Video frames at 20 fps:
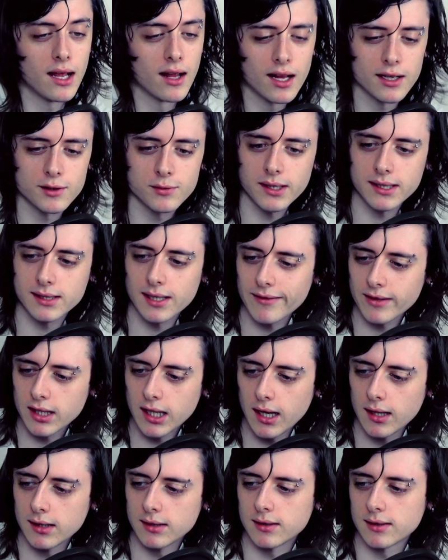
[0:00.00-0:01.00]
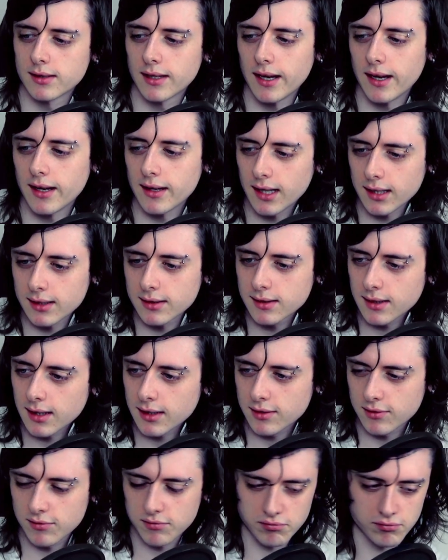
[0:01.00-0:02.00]
Let's wait 7 years.
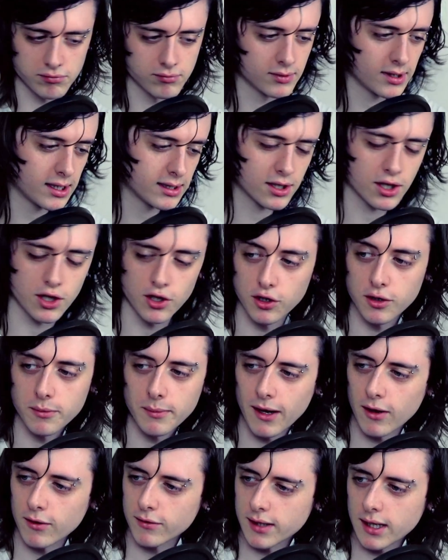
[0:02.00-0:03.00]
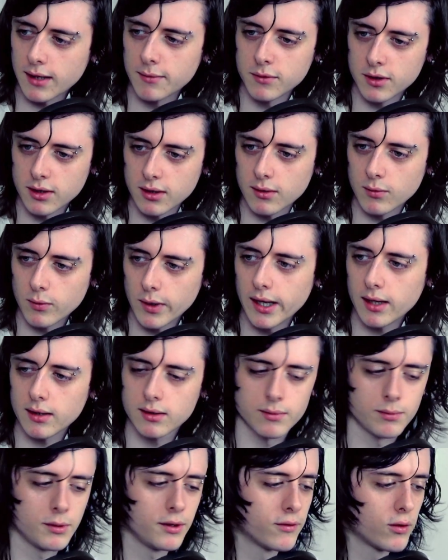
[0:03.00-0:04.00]
That's a good amount of time to
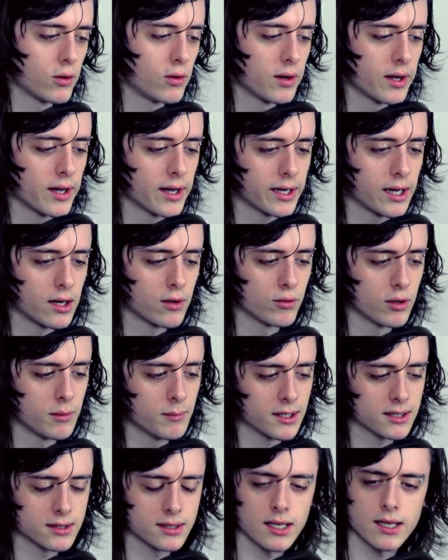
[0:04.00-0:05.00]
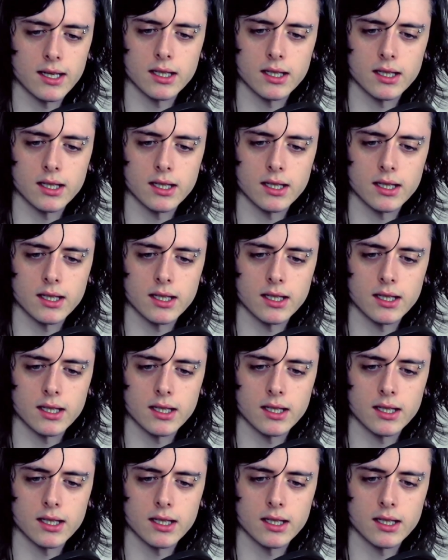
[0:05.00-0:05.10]
wait before getting a remaster.